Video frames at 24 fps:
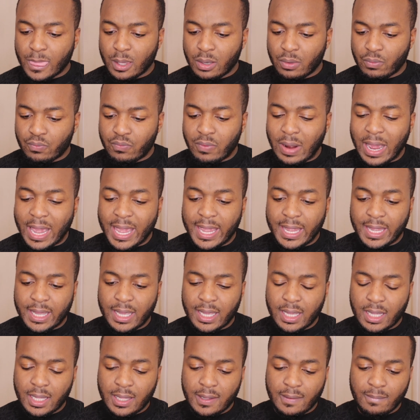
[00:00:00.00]
Right.
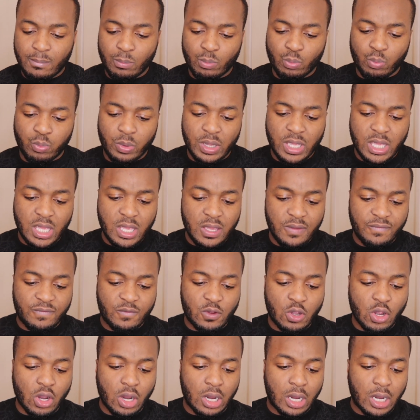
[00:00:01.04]
We've
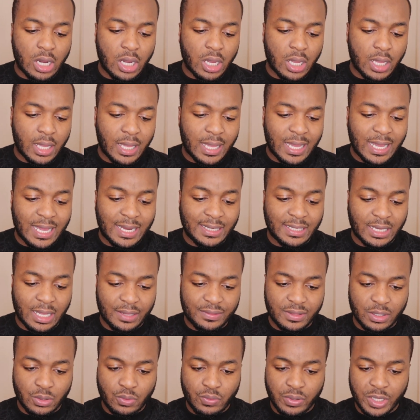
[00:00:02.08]
got
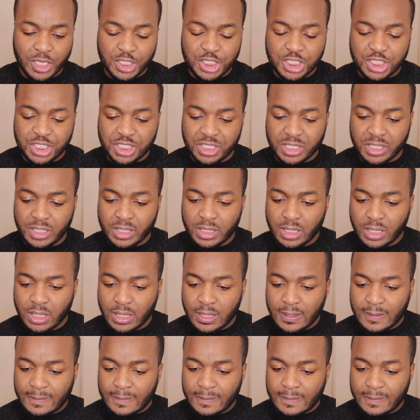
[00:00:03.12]
another question.